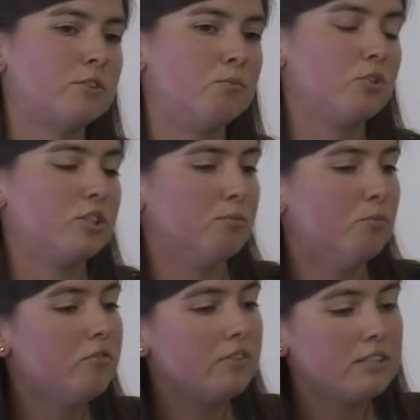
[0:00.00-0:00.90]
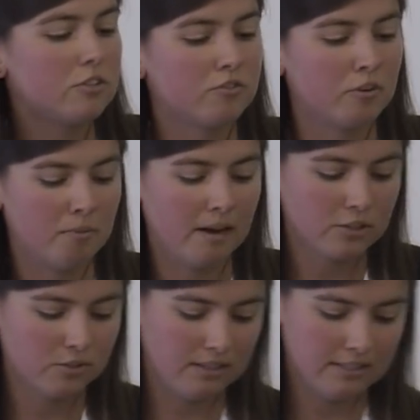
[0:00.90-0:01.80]
from watching movies or from
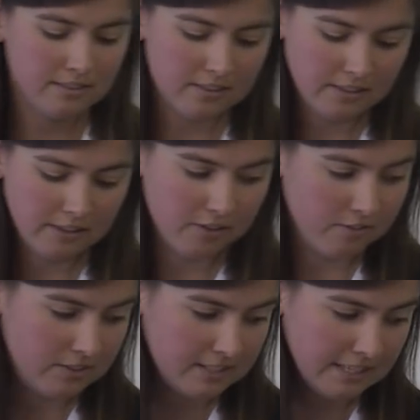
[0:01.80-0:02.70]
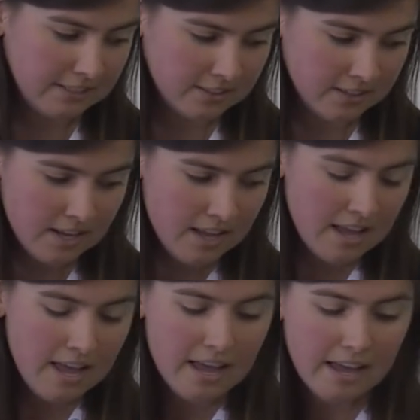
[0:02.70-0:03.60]
actually starting the conversation.
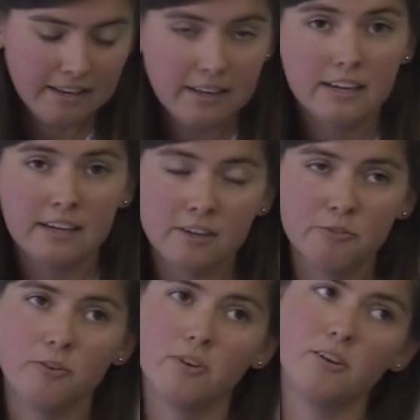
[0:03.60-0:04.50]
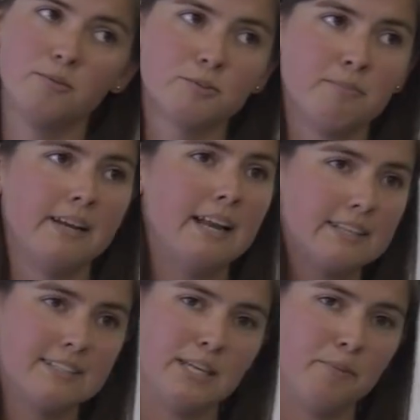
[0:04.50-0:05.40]
And here comes my
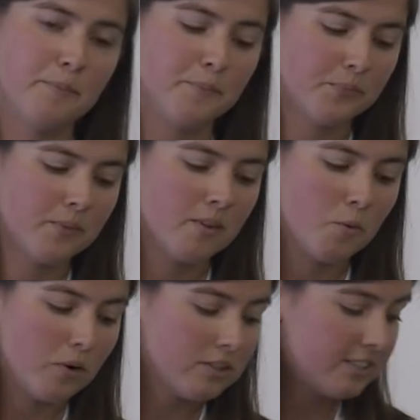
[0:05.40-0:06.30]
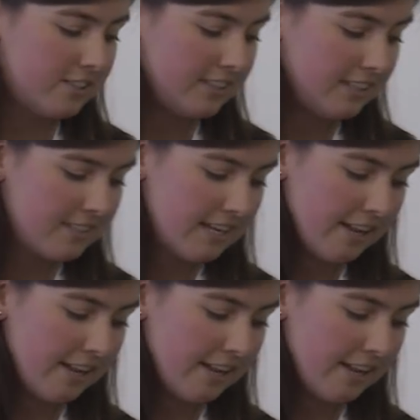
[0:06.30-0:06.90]
next tip. Watch series